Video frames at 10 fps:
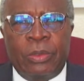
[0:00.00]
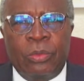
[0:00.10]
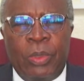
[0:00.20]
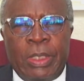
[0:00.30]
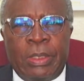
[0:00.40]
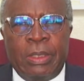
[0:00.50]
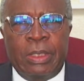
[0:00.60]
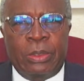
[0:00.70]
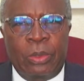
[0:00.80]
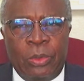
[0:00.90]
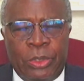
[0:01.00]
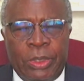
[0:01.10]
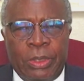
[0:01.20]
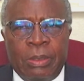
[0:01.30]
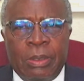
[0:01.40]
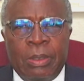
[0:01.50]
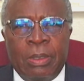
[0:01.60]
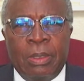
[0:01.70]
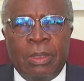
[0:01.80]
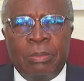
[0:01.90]
towards a solution.
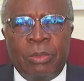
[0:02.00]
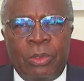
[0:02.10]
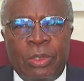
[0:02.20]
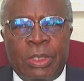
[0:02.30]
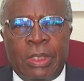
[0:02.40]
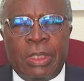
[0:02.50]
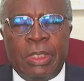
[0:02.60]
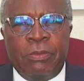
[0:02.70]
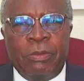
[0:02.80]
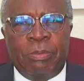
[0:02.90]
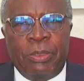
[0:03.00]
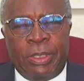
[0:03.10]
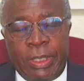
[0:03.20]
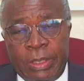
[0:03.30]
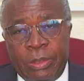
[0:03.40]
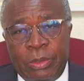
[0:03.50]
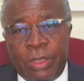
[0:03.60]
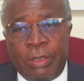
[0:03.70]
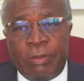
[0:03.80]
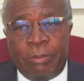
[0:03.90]
Because if you pretend you
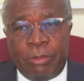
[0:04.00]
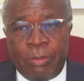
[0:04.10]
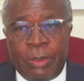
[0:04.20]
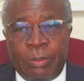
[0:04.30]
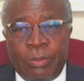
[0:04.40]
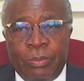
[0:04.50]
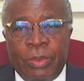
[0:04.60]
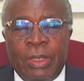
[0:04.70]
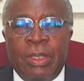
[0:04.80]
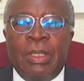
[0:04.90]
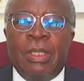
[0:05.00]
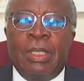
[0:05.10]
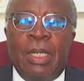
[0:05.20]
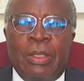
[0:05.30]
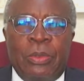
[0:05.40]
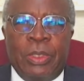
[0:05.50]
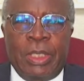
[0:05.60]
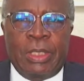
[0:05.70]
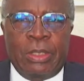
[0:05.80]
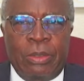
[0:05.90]
don't have a problem, how do you
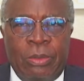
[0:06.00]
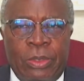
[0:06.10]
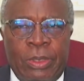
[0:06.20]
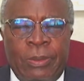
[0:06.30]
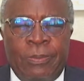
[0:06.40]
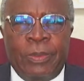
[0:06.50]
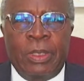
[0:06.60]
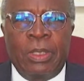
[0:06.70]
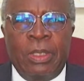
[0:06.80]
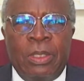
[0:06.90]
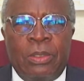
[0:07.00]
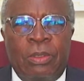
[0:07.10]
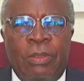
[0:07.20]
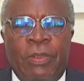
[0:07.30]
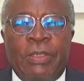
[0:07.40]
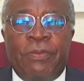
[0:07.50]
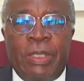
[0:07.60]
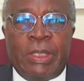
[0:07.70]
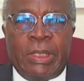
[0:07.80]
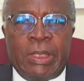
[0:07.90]
get a solution? So the very
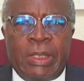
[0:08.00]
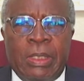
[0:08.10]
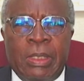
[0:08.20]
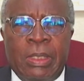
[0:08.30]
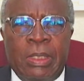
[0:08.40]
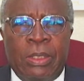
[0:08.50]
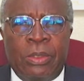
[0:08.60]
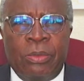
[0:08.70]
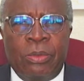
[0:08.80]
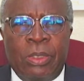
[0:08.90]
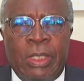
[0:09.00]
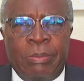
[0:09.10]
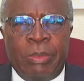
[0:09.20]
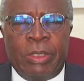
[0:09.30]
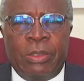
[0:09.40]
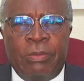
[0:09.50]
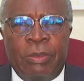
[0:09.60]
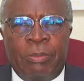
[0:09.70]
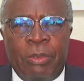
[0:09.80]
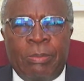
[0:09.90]
first thing is to admit you
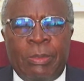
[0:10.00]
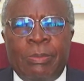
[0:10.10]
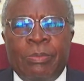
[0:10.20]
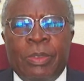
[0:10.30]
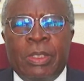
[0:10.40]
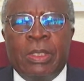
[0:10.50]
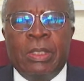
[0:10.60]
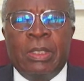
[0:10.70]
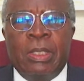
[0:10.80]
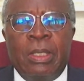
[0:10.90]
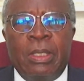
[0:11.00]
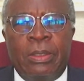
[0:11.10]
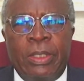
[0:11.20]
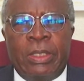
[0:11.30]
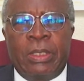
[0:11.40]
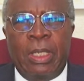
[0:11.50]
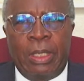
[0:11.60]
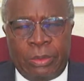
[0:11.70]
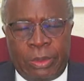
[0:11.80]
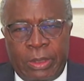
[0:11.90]
have a problem, reach
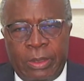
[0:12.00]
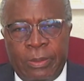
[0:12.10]
out